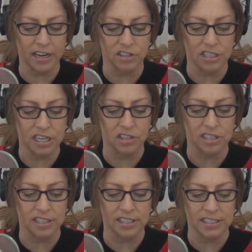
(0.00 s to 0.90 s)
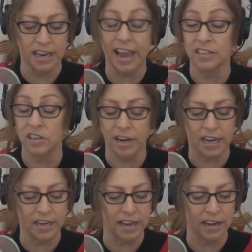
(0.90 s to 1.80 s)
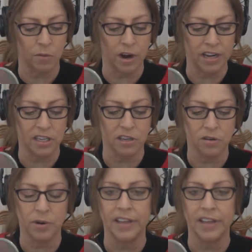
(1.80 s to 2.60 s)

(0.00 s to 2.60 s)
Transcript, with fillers: She has taught at NYU